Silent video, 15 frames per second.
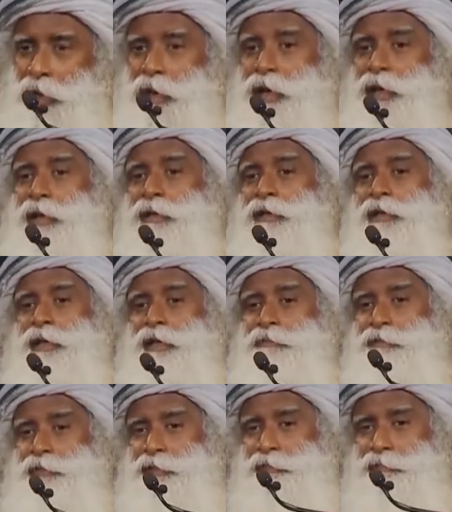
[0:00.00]
I had
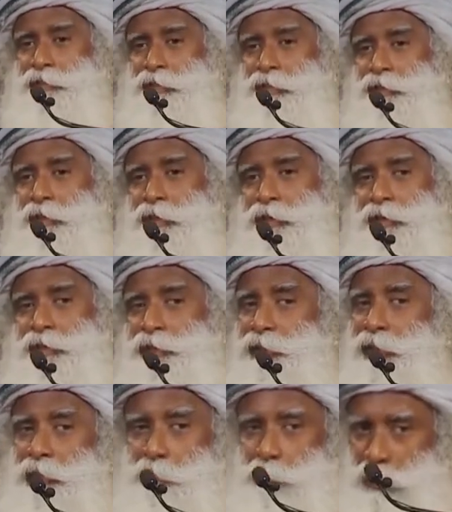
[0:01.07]
never driven a car till
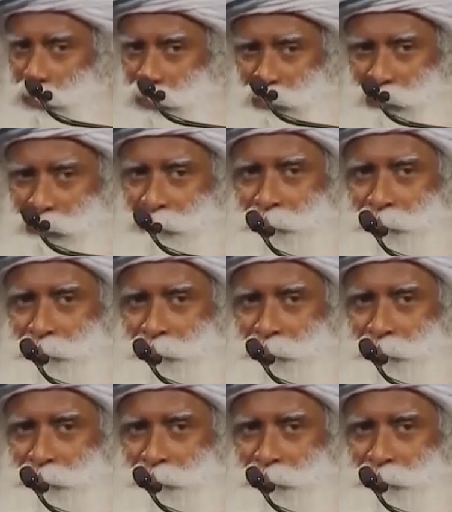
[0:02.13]
that point.